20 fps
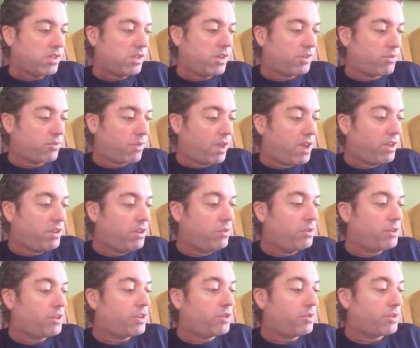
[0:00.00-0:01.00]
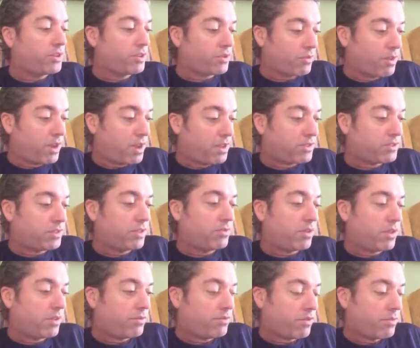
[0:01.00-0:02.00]
They drag you into a trance
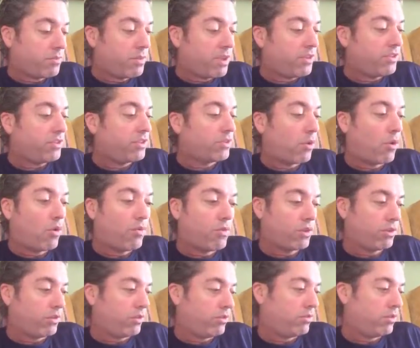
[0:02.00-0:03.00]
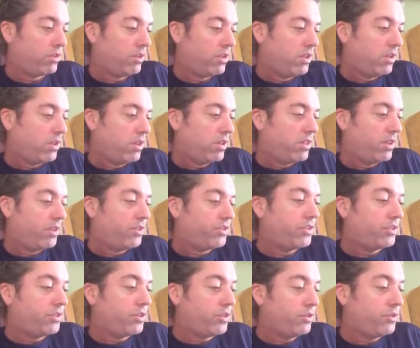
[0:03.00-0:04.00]
of information overload. They
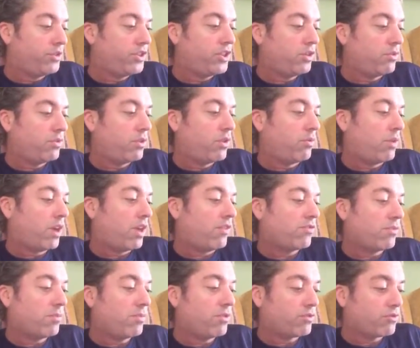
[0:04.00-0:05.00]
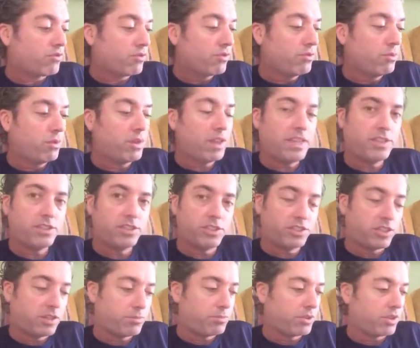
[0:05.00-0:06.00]
seduce you away from your true
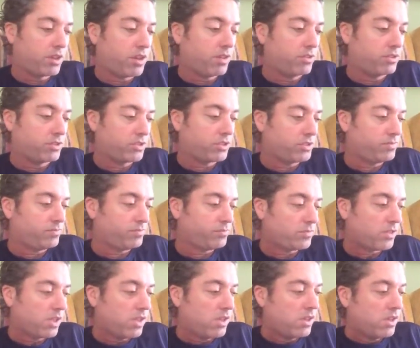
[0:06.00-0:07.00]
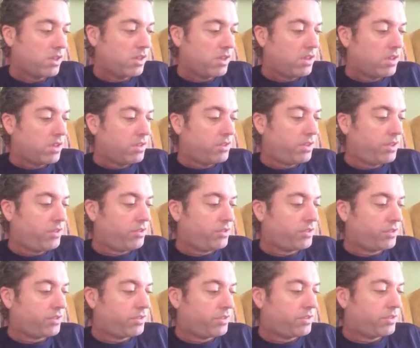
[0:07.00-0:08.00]
relationship with others.
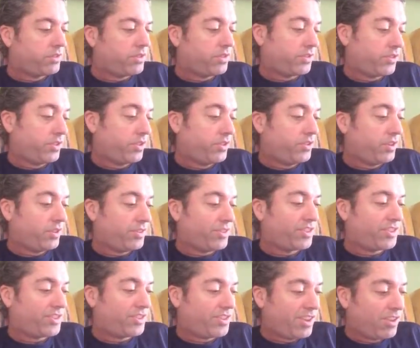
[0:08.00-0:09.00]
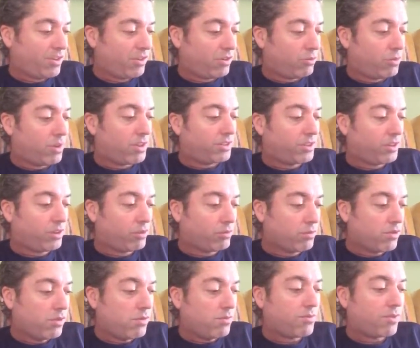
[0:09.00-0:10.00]
These decisions steal what little
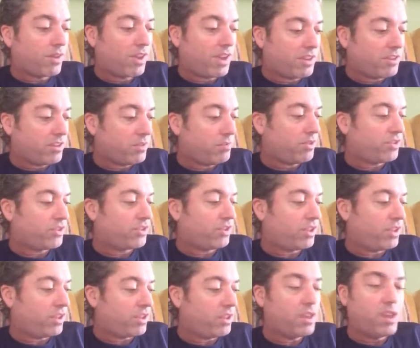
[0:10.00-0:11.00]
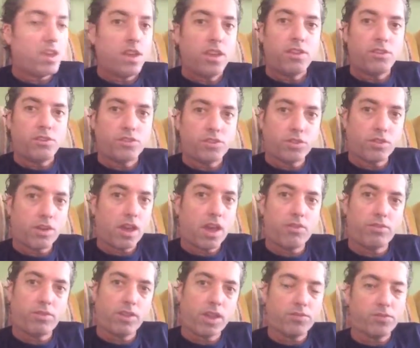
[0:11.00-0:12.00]
room for intimacy you still
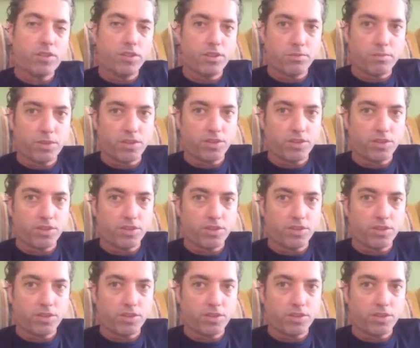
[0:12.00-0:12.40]
have left in your